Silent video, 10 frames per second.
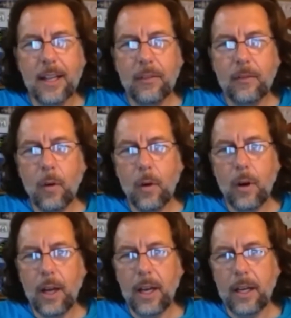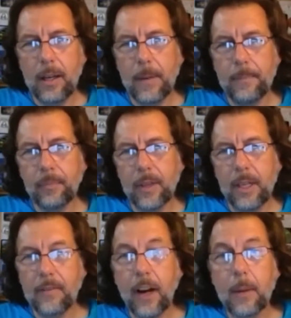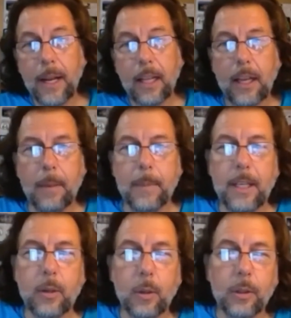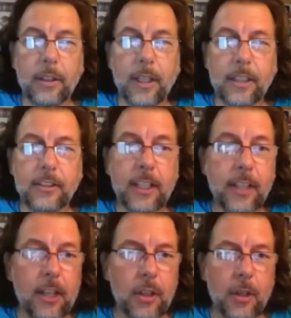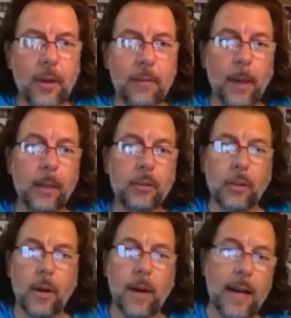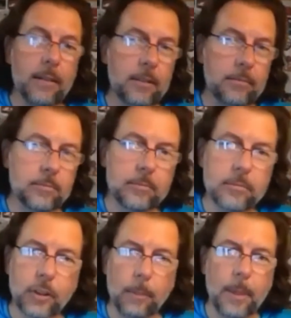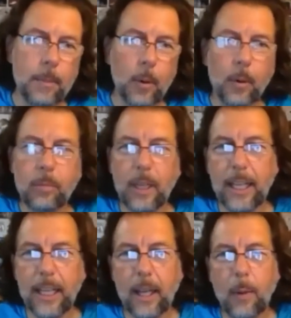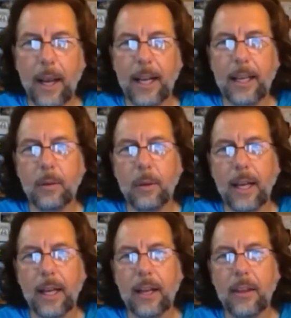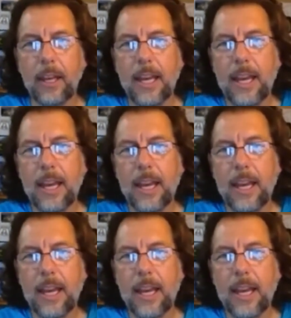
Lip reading: for an environmental company called Sea Sentry, who have boats who go out and stop people illegally whaling and all that kind of thing.